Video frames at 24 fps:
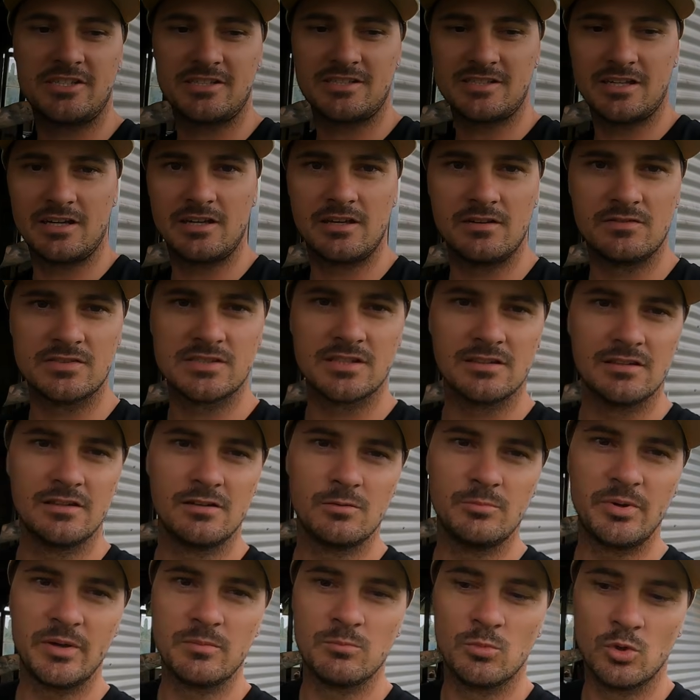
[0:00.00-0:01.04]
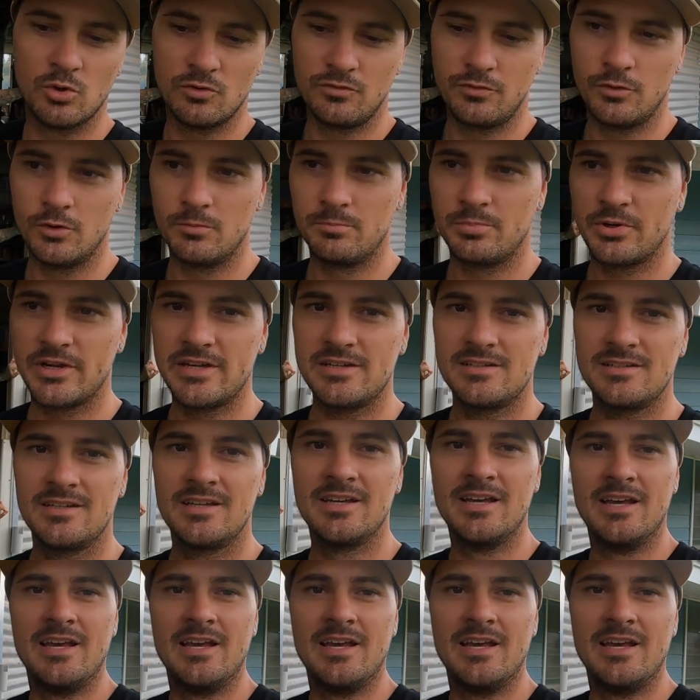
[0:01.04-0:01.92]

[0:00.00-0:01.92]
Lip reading: That's going to give us a little bit more footprint.